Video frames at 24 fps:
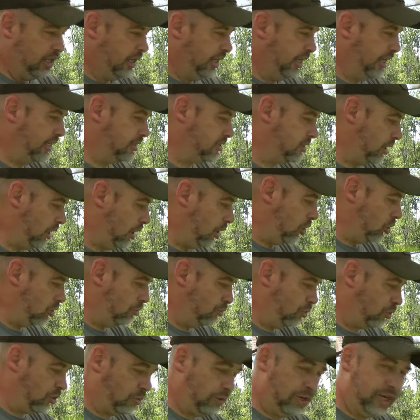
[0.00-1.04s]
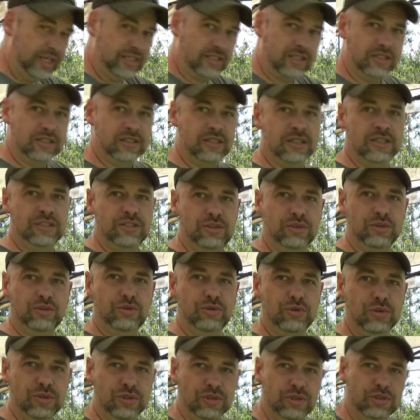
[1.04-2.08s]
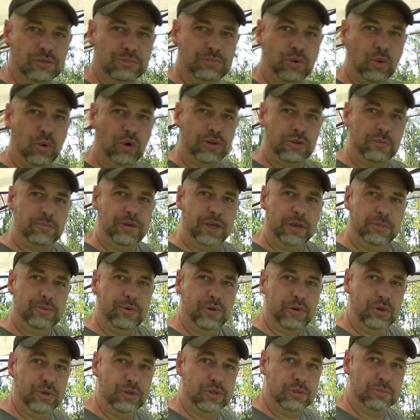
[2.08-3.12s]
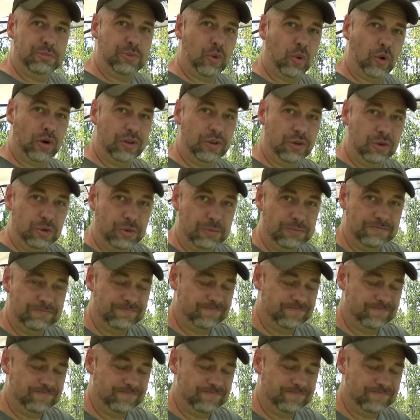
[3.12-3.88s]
it's all the more reason to support the people who support you.